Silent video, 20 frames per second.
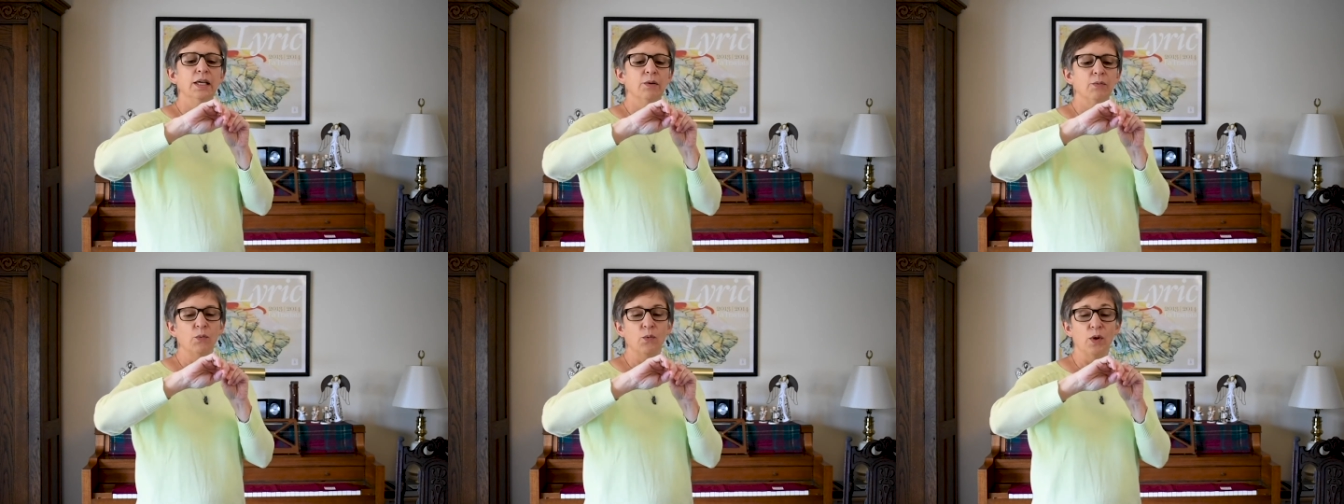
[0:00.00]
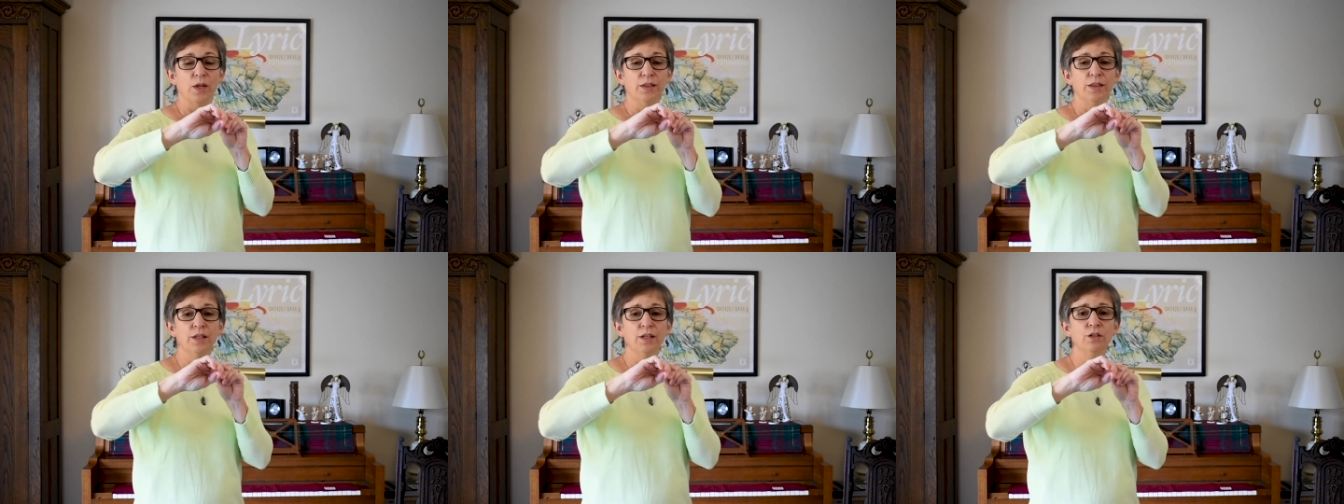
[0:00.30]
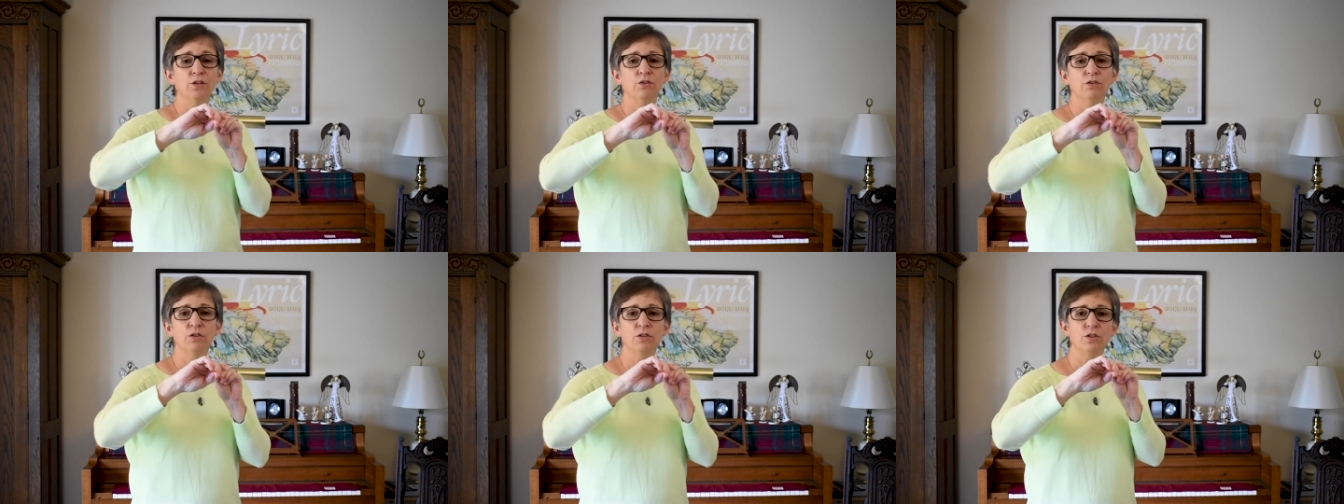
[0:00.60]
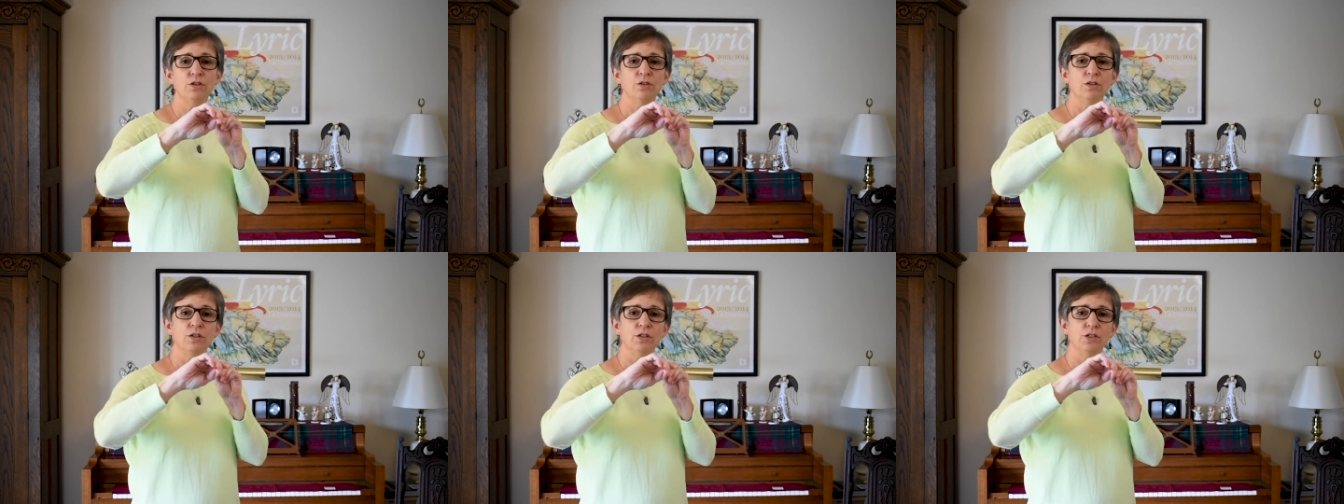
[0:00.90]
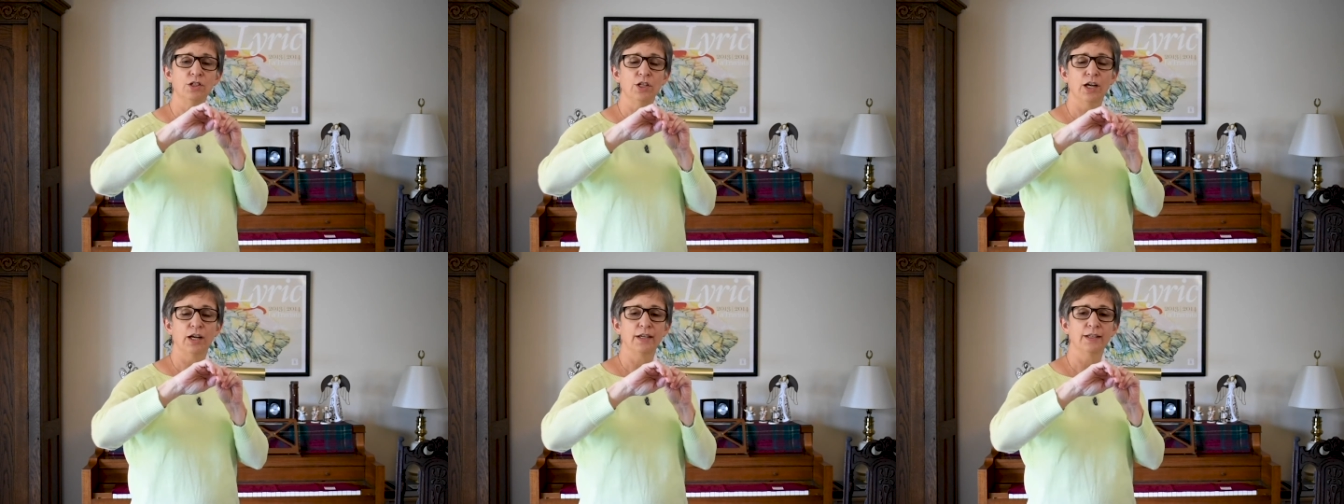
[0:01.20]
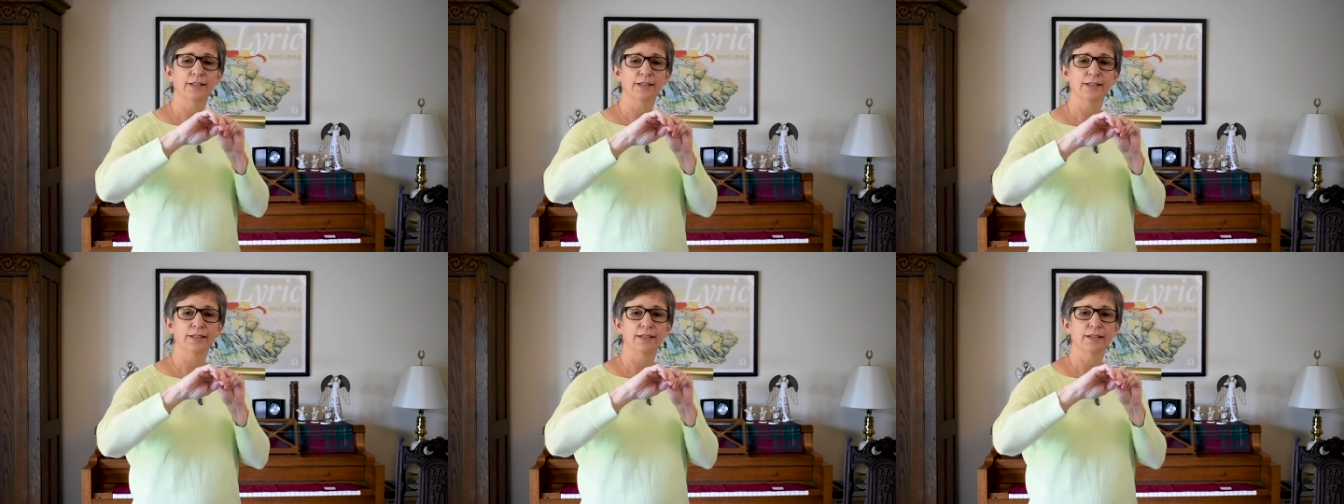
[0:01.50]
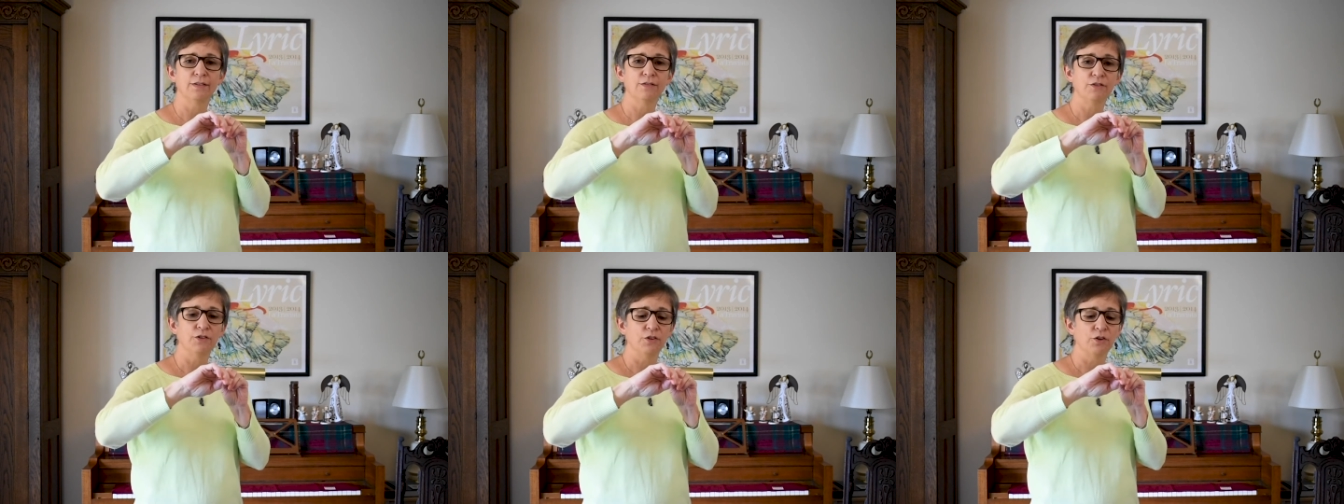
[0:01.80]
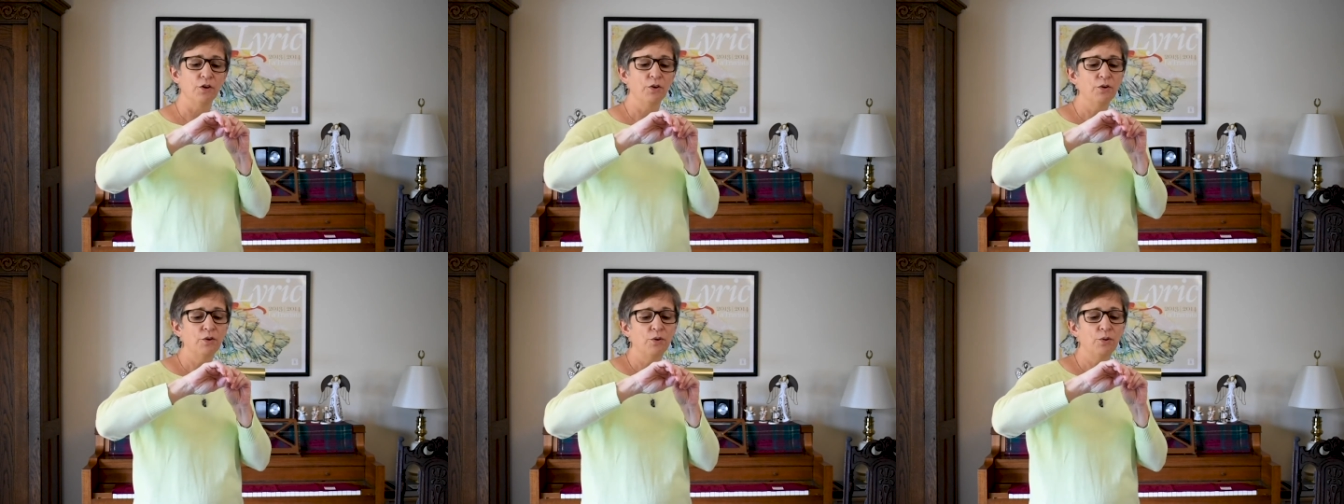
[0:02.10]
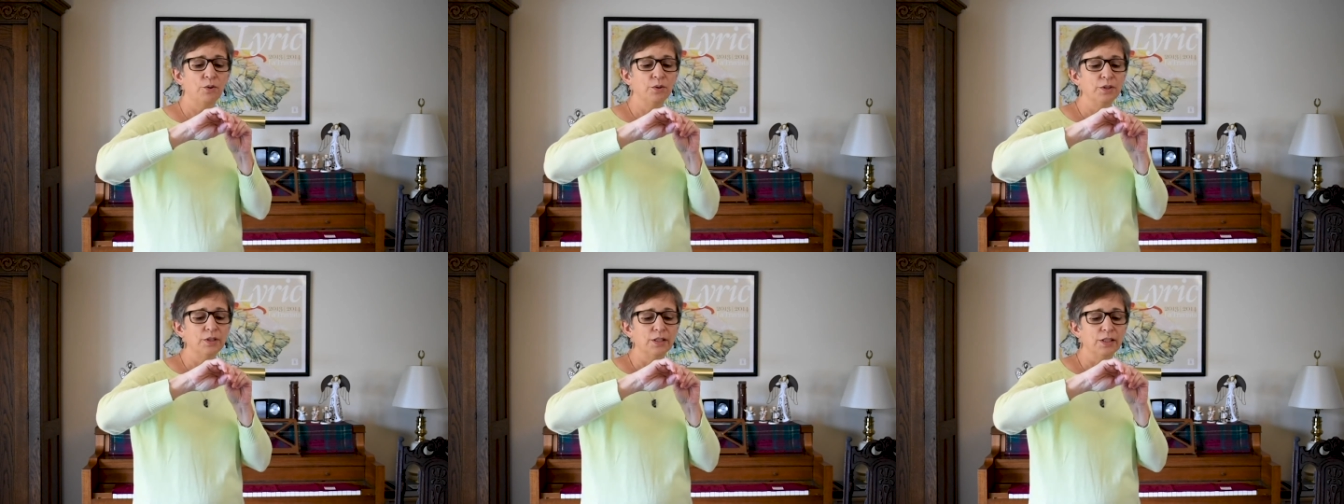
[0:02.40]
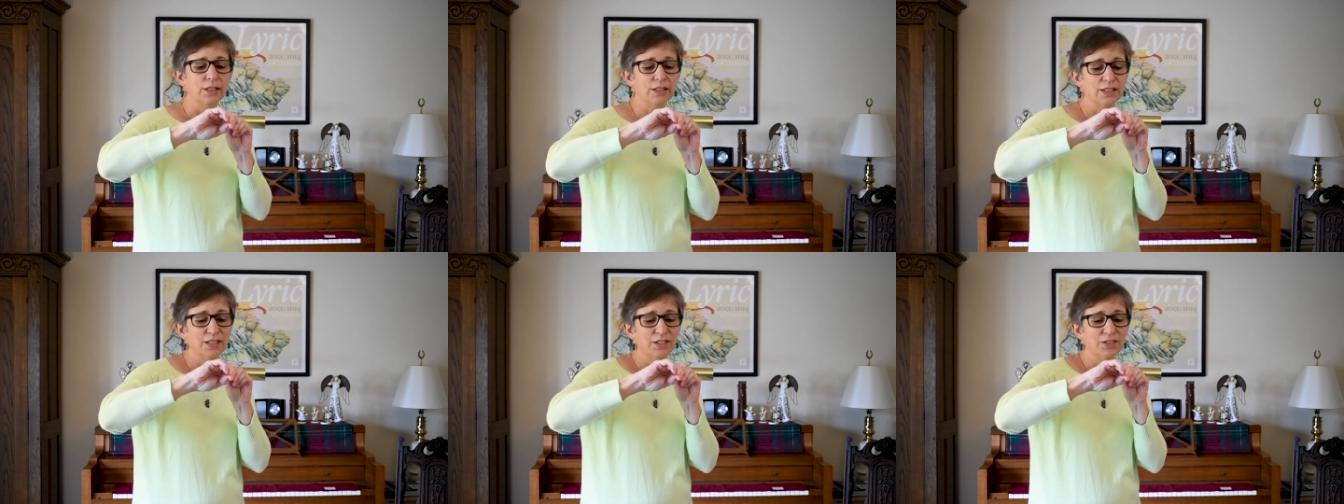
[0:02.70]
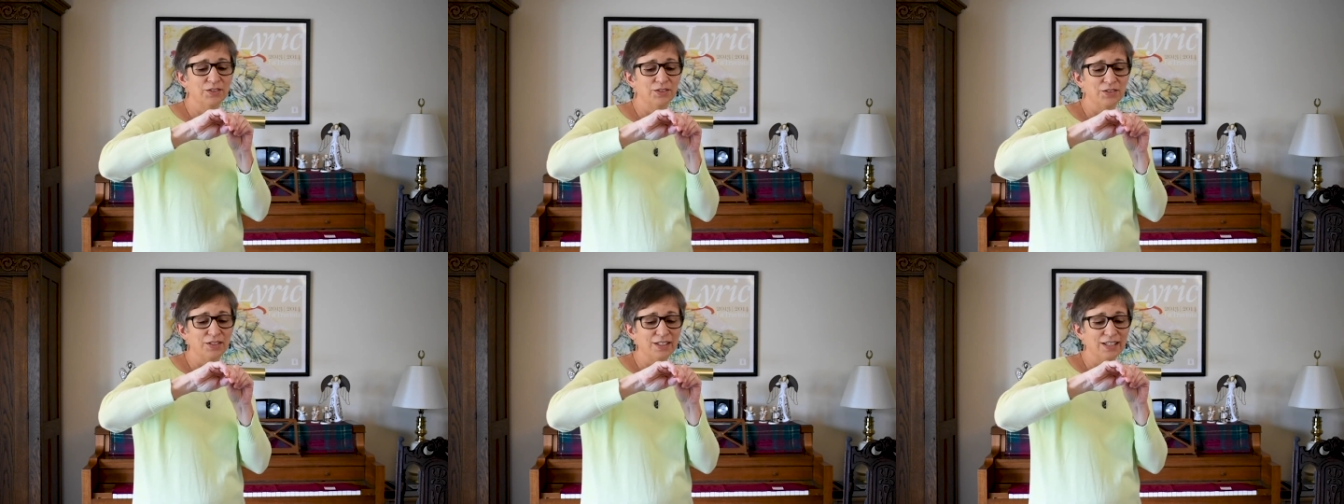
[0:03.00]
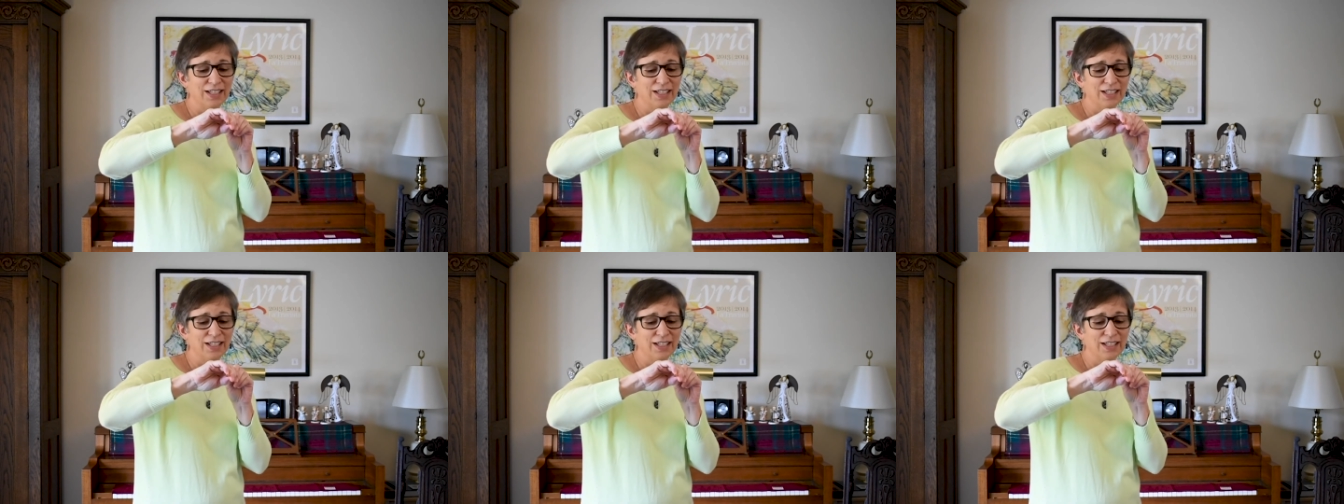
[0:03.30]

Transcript: One thing you can do to check and see if you're holding it too